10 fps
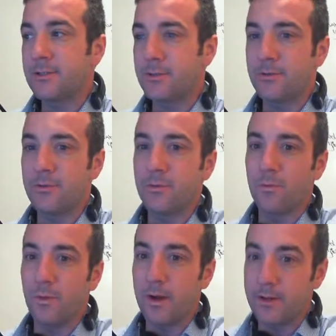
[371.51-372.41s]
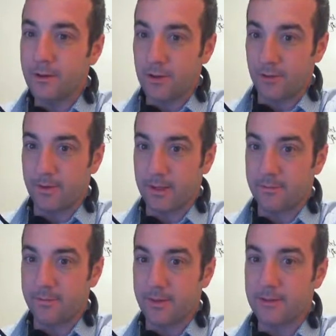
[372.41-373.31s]
to what you're doing,
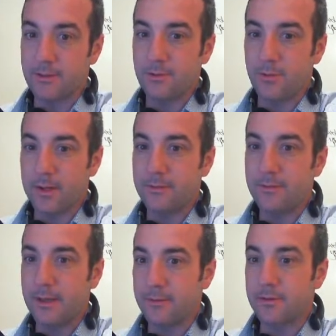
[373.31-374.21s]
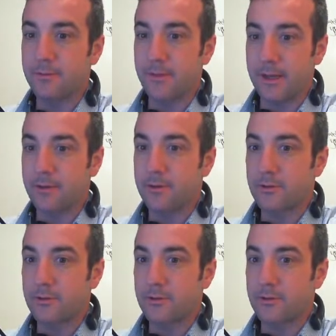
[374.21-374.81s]
because you want to be able to make